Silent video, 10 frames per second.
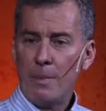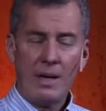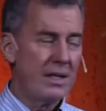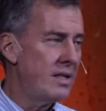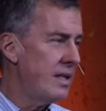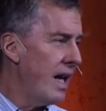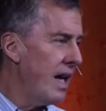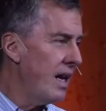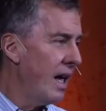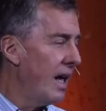But
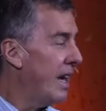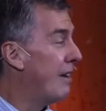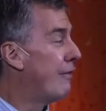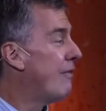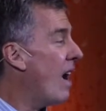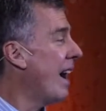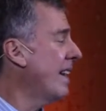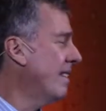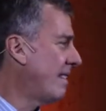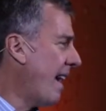instead, he
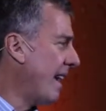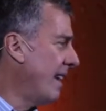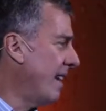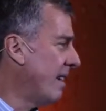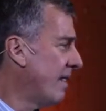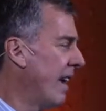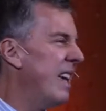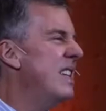finds Zacchaeus.